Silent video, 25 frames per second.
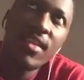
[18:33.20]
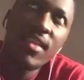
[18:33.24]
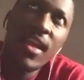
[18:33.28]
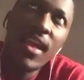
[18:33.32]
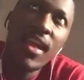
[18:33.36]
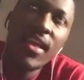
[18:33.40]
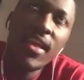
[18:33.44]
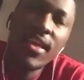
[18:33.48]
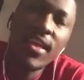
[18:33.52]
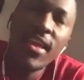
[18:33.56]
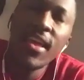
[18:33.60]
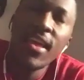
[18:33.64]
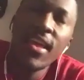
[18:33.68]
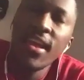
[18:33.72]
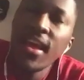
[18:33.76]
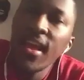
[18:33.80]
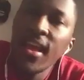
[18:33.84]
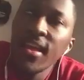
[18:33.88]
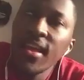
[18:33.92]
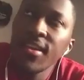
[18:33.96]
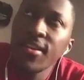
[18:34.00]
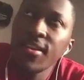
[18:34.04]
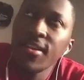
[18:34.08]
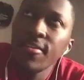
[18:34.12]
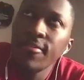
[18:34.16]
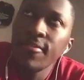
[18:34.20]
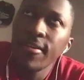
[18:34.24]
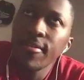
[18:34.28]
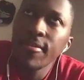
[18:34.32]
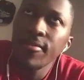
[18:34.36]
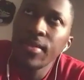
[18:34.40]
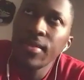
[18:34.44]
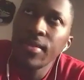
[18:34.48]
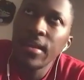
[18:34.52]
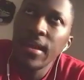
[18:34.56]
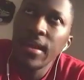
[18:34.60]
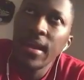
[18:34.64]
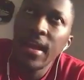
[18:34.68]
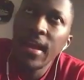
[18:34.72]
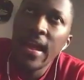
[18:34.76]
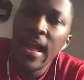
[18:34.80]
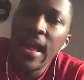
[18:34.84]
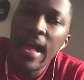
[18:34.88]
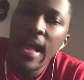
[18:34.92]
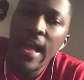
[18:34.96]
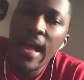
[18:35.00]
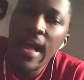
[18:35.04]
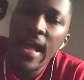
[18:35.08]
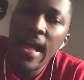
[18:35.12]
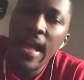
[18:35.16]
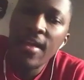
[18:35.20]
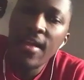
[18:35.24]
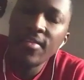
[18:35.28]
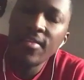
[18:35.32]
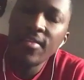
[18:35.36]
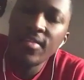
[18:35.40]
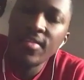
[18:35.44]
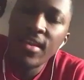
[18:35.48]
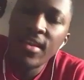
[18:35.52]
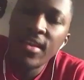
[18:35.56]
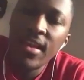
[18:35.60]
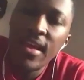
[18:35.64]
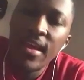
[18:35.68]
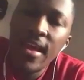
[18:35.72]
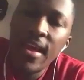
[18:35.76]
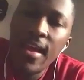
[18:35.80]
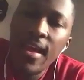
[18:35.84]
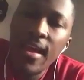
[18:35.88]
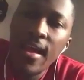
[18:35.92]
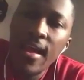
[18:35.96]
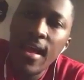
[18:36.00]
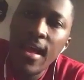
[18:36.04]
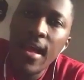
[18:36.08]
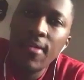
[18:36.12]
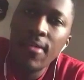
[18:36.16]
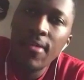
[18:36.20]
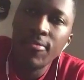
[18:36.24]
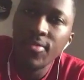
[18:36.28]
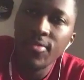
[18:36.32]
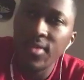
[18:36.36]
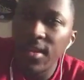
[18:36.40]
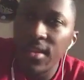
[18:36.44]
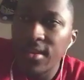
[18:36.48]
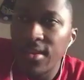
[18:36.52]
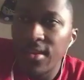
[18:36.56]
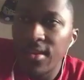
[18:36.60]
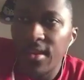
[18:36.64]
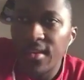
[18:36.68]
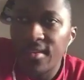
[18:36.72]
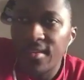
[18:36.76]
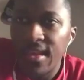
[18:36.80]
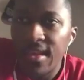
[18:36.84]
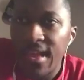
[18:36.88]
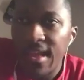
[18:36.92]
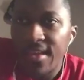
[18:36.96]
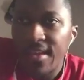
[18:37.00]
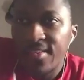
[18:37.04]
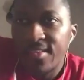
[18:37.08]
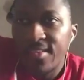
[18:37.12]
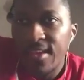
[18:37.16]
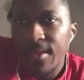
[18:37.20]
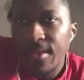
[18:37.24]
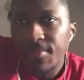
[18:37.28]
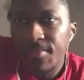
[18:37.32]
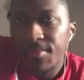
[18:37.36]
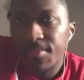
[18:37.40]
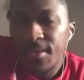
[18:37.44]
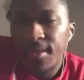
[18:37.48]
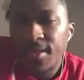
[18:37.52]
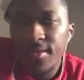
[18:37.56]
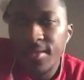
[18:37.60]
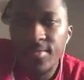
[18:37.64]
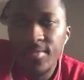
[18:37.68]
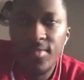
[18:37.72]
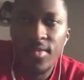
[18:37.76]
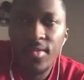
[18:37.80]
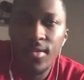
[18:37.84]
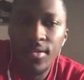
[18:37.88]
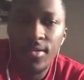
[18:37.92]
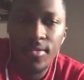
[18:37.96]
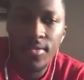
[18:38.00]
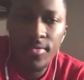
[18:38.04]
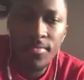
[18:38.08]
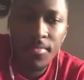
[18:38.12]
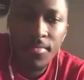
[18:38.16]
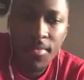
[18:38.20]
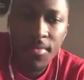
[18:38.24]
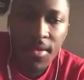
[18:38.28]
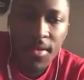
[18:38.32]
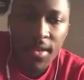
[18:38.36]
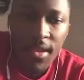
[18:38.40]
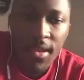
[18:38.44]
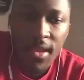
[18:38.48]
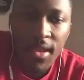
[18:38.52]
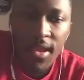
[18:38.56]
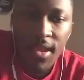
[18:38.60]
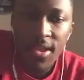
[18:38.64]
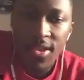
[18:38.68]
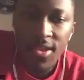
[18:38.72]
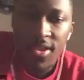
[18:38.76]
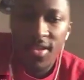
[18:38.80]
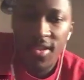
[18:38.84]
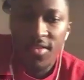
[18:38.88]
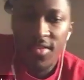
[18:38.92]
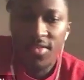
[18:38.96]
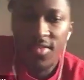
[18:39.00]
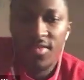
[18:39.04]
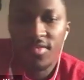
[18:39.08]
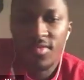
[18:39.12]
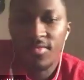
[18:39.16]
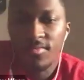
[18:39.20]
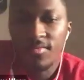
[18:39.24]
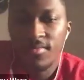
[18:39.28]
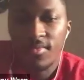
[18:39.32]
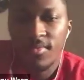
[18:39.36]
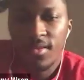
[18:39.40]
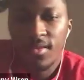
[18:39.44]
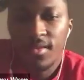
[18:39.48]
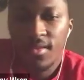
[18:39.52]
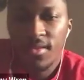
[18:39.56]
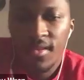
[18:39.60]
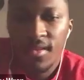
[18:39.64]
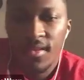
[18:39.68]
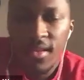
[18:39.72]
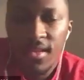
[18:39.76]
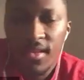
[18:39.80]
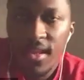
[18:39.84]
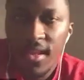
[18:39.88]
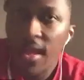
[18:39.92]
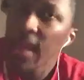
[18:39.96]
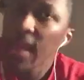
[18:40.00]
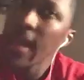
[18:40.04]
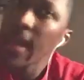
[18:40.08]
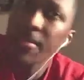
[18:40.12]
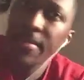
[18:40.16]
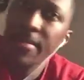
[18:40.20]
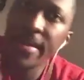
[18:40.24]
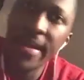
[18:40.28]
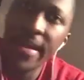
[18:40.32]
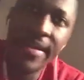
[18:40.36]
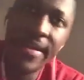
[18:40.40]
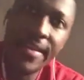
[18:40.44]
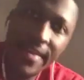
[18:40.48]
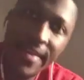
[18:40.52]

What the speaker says: Yeah, I can agree with that. I will say the exact same thing too. It's just I'm kind of